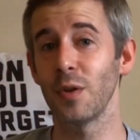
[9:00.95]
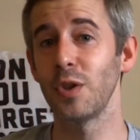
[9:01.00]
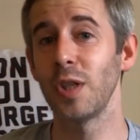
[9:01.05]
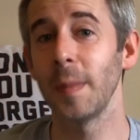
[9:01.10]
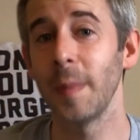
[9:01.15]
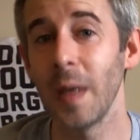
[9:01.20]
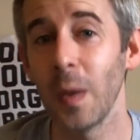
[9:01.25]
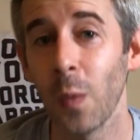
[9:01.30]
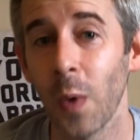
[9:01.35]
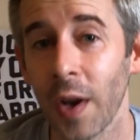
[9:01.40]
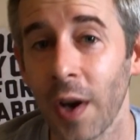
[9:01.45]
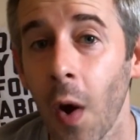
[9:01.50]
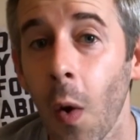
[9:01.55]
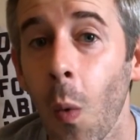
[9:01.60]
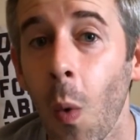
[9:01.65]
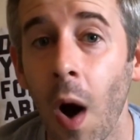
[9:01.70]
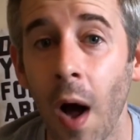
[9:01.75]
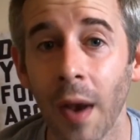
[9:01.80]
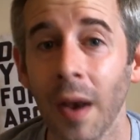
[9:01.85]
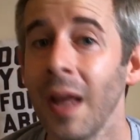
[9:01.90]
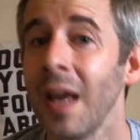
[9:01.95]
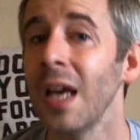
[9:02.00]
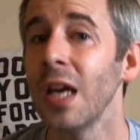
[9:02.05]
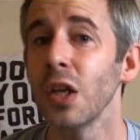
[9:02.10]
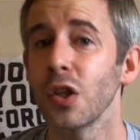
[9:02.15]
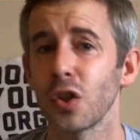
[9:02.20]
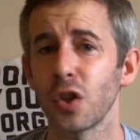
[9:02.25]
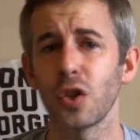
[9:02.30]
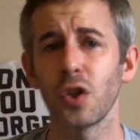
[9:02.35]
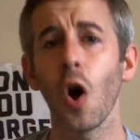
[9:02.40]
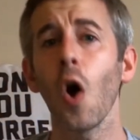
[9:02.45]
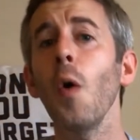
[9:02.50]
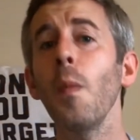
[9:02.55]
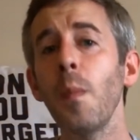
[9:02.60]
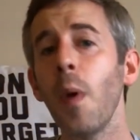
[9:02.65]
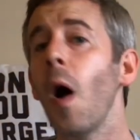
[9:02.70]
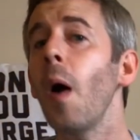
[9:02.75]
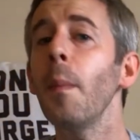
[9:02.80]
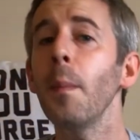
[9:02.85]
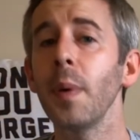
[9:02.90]
Ghibli 101, so
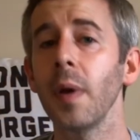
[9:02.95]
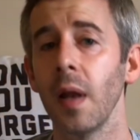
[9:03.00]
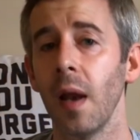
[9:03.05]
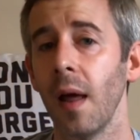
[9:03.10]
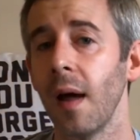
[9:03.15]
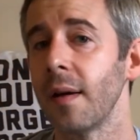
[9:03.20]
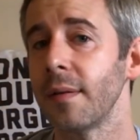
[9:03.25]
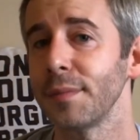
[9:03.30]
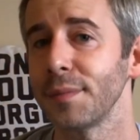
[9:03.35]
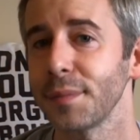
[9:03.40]
popular